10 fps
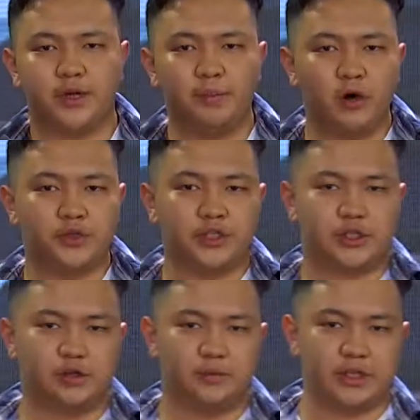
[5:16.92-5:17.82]
emotions
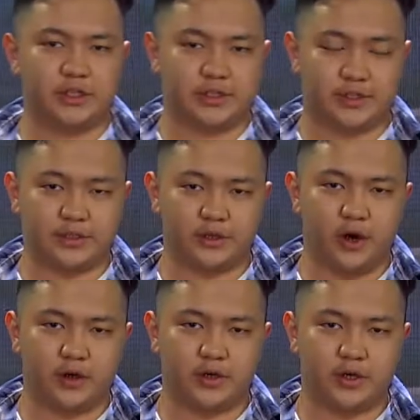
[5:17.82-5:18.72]
to be this
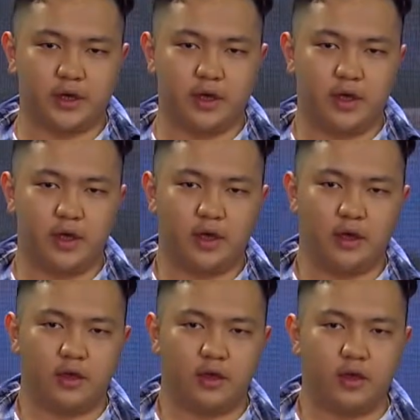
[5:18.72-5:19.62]
strong,
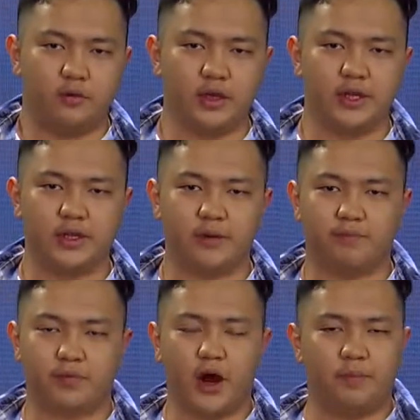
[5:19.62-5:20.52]
we need the
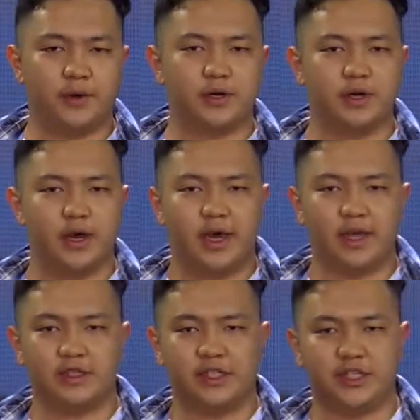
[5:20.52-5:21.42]
proper and
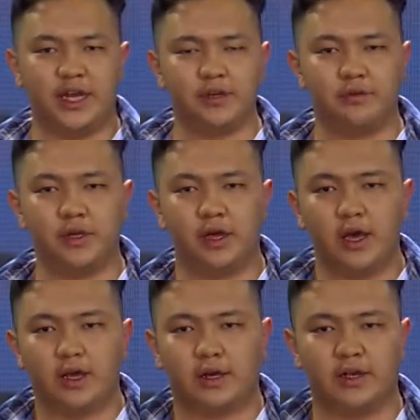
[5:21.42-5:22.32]
genuine
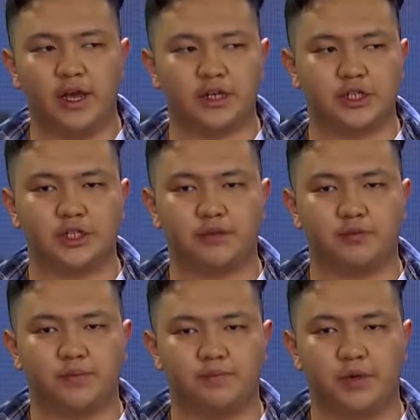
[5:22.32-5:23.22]
connections with
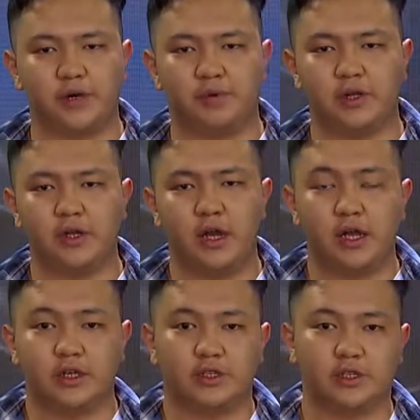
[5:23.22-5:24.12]
people
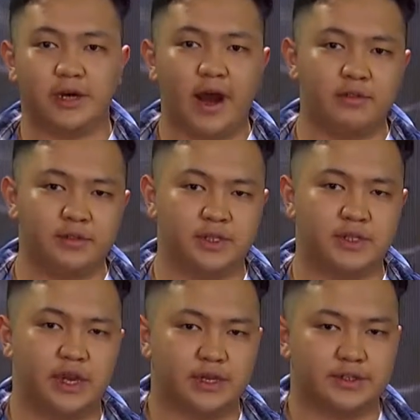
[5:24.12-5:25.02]
surrounding
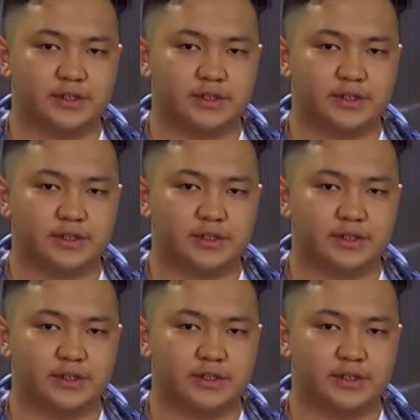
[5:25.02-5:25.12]
us.